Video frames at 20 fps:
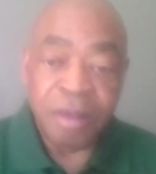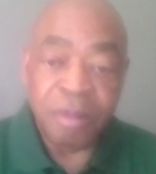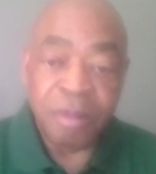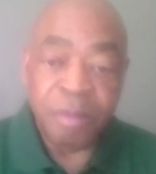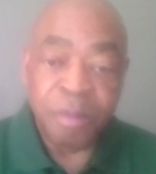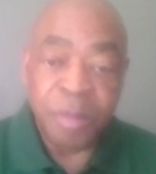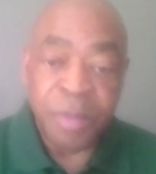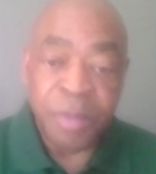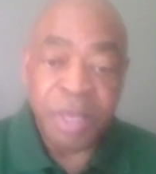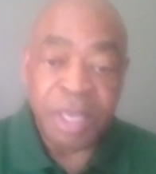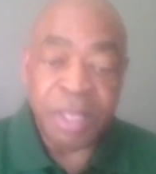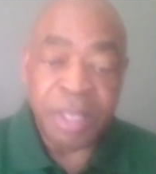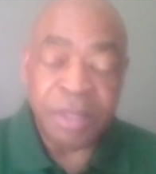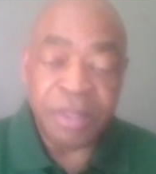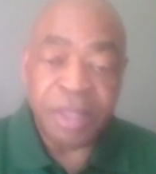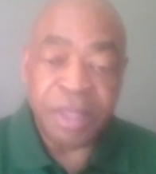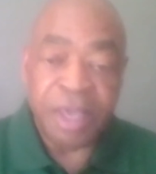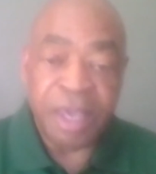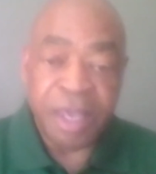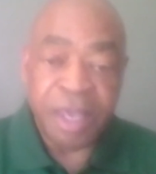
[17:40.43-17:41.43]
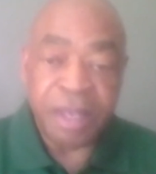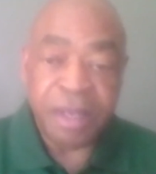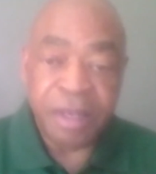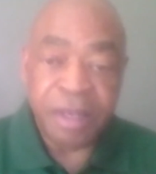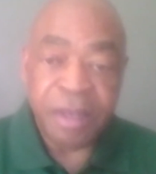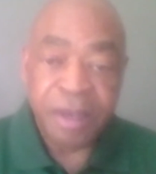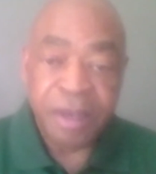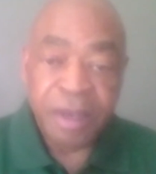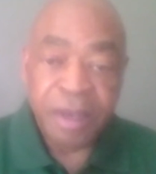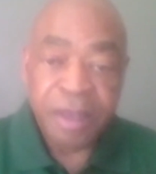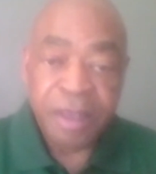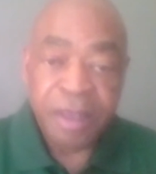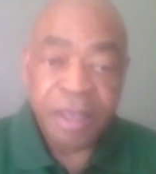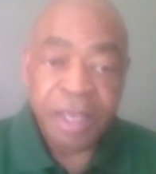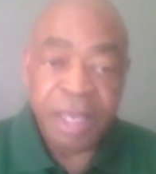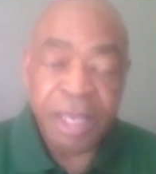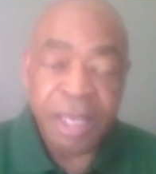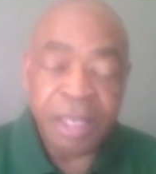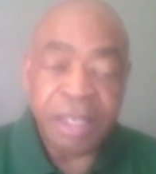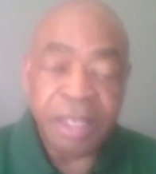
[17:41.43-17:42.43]
meant that
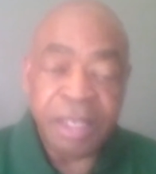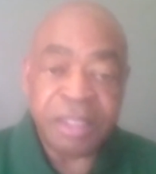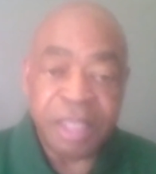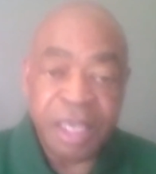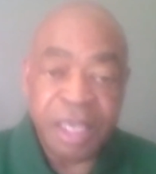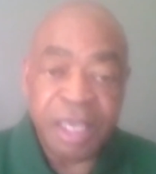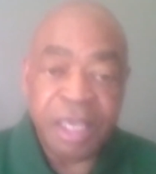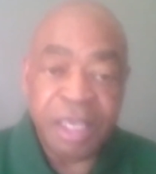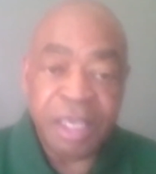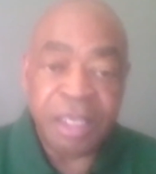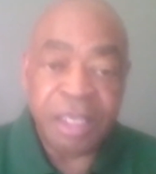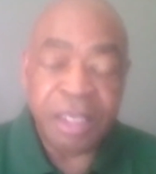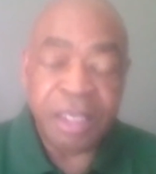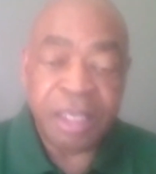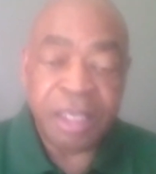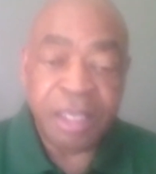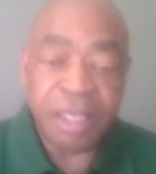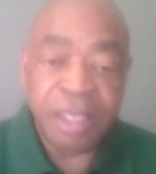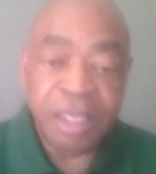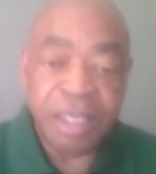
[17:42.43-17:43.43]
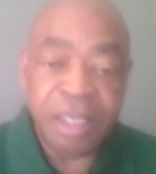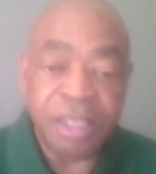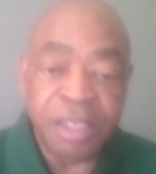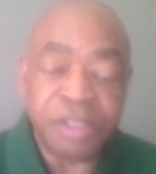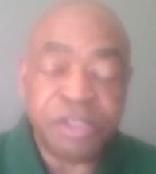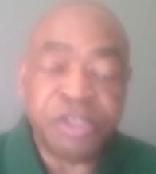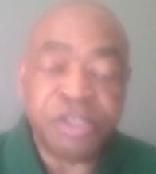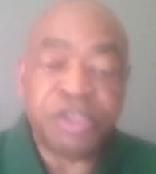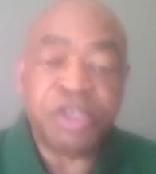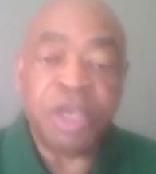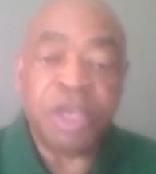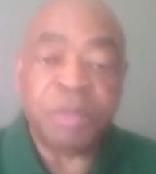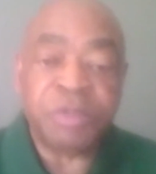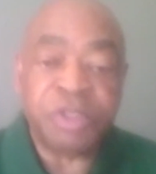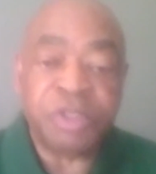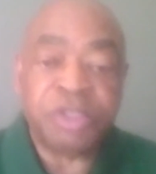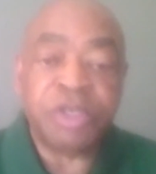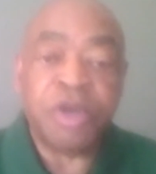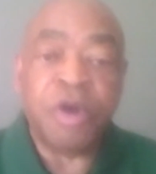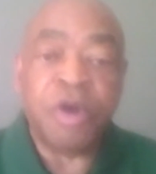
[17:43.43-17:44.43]
anything is
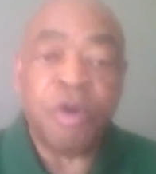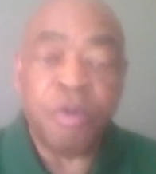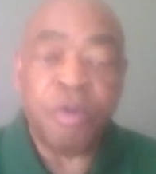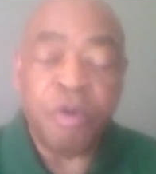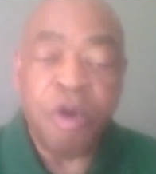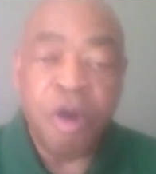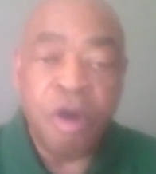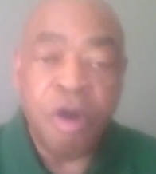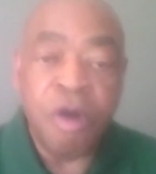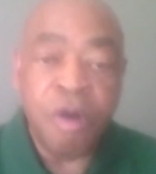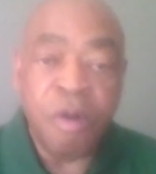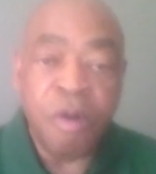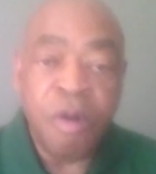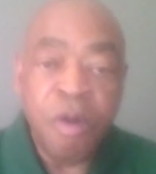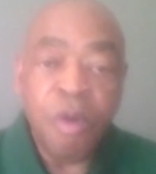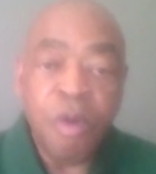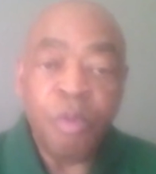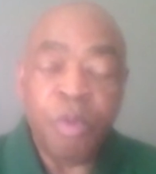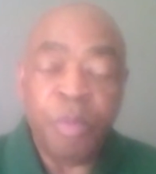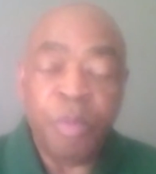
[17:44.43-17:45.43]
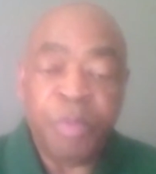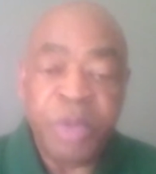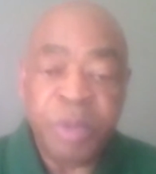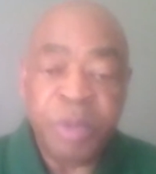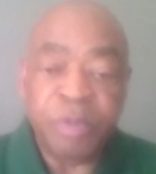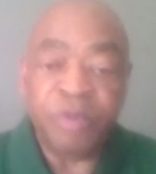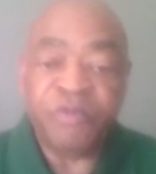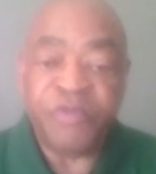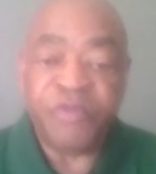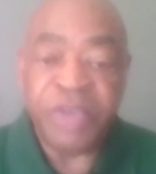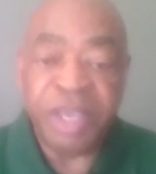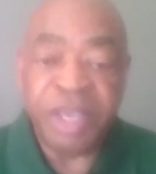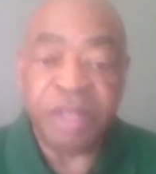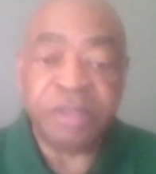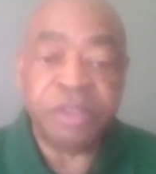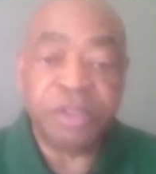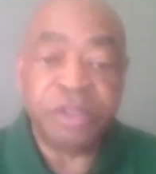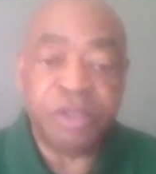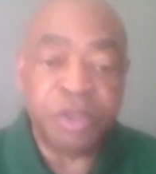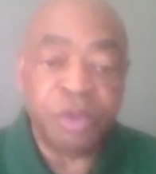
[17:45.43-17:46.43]
subject to go wrong when people fail
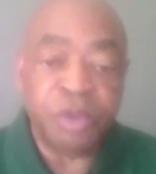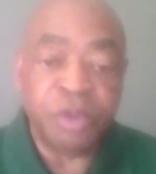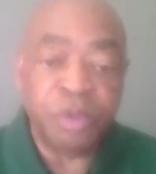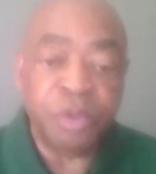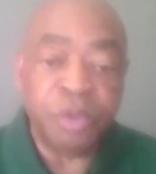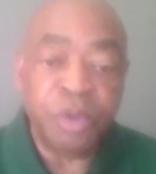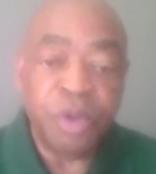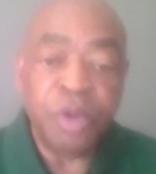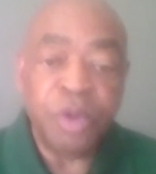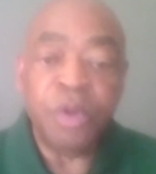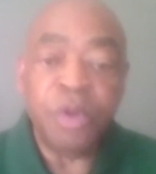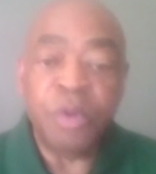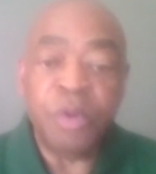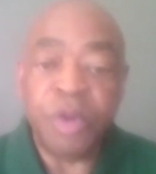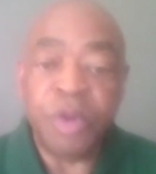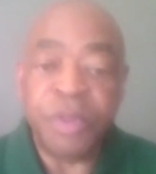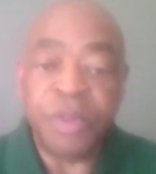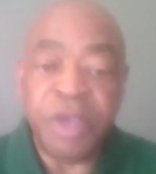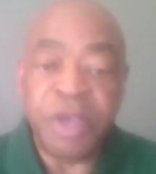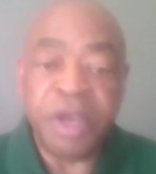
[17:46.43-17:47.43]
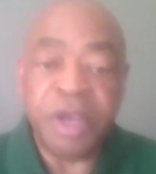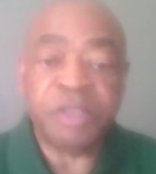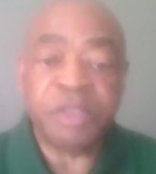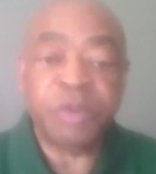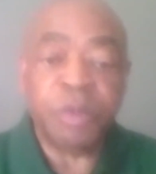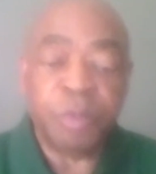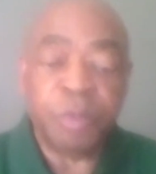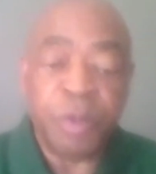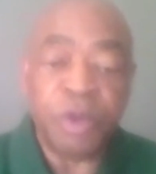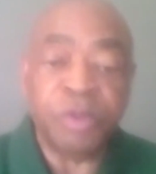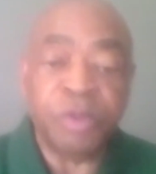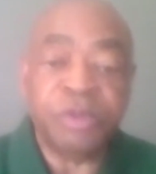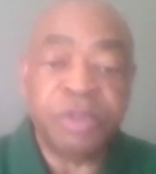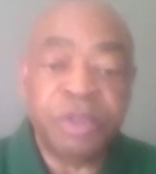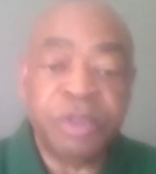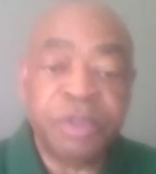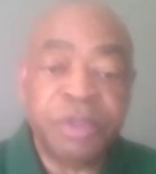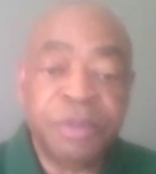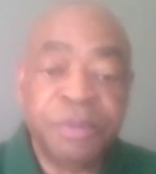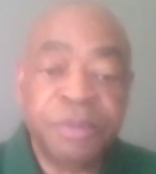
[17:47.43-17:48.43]
to do what they're supposed to do.